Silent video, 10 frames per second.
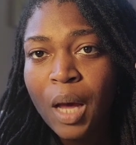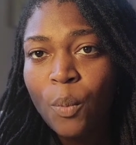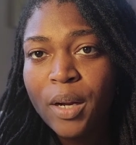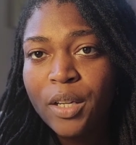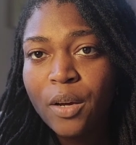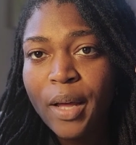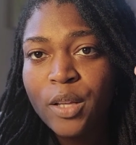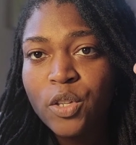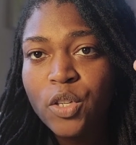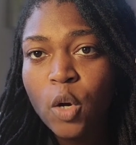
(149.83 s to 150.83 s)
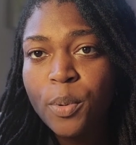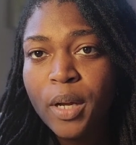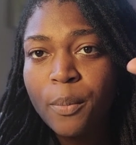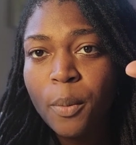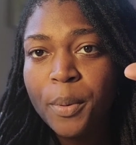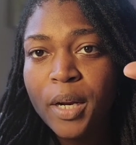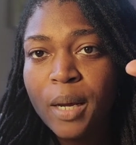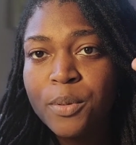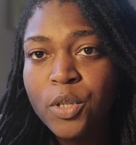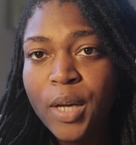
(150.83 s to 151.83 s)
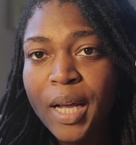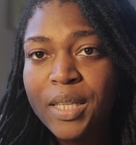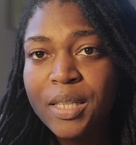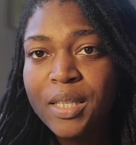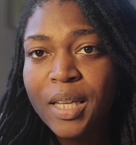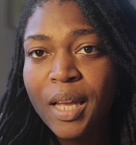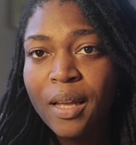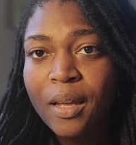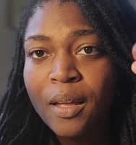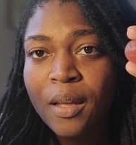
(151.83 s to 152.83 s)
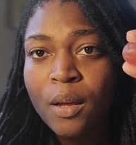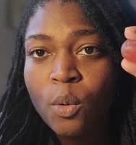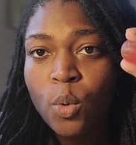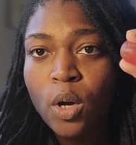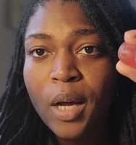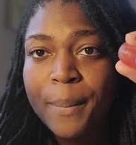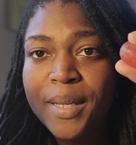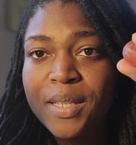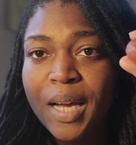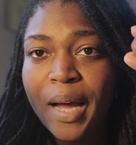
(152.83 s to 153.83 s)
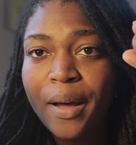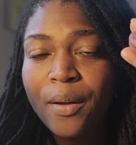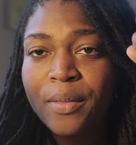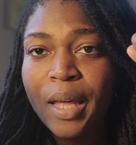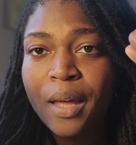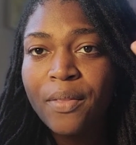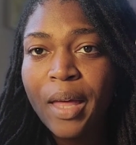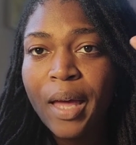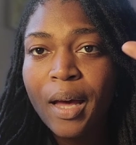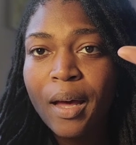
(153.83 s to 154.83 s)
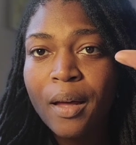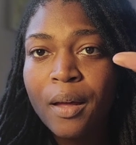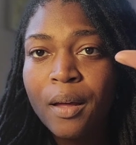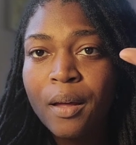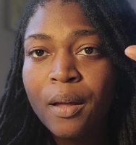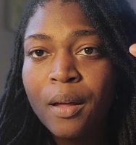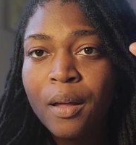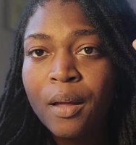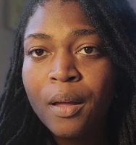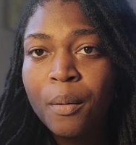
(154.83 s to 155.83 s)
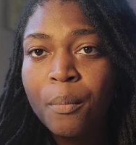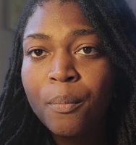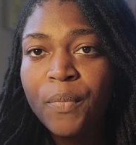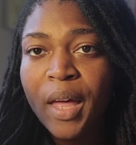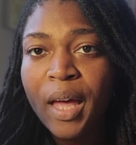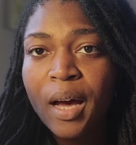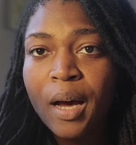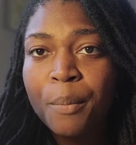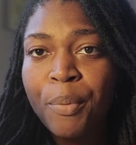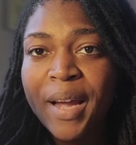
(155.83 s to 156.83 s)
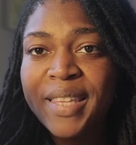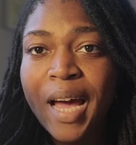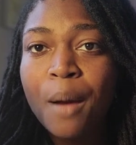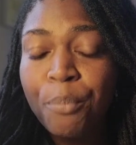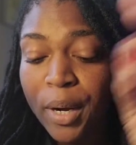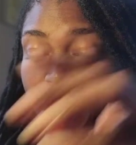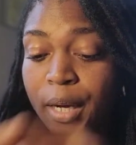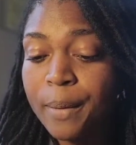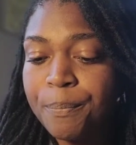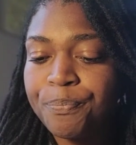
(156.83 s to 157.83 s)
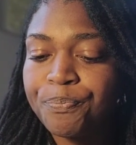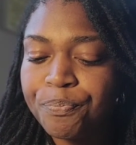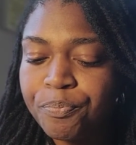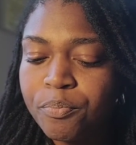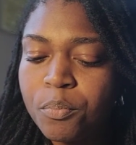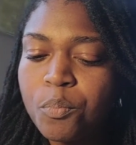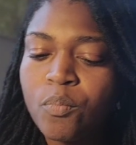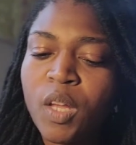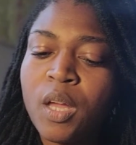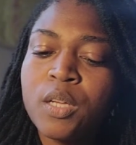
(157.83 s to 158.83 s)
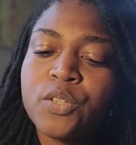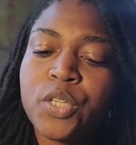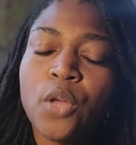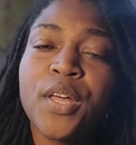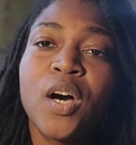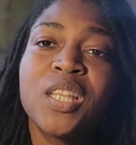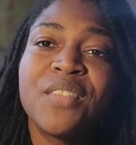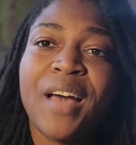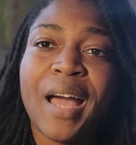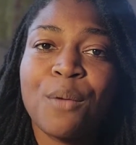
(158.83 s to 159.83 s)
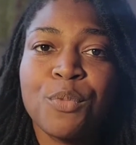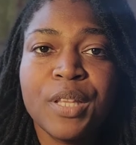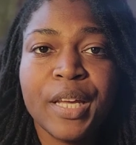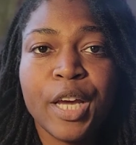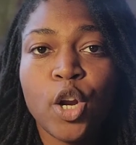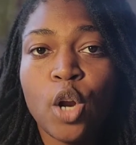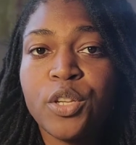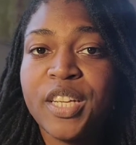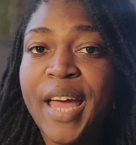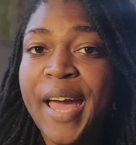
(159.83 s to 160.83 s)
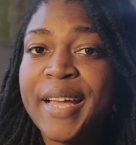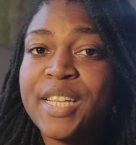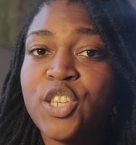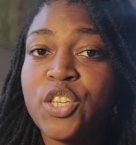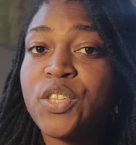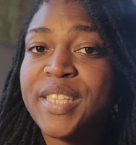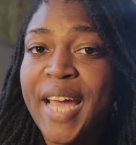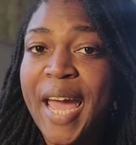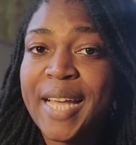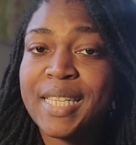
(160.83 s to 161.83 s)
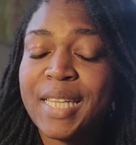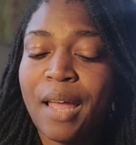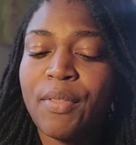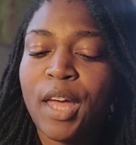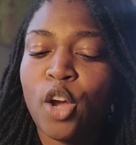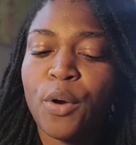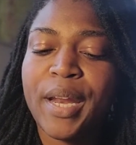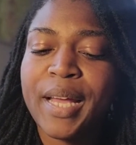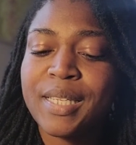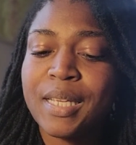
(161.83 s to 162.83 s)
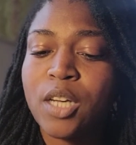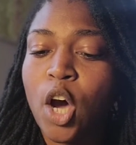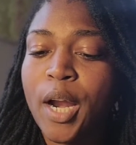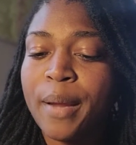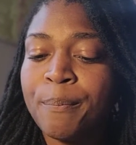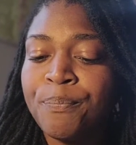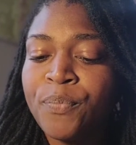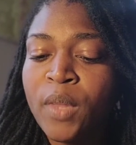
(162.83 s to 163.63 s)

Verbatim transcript: I wanted to go ahead and just open up, open it up so you guys can see. Real gummy style. They they uh, they uh, break down pretty good. So the only thing that I can really get on today is just the taste and the ingredients that's on it.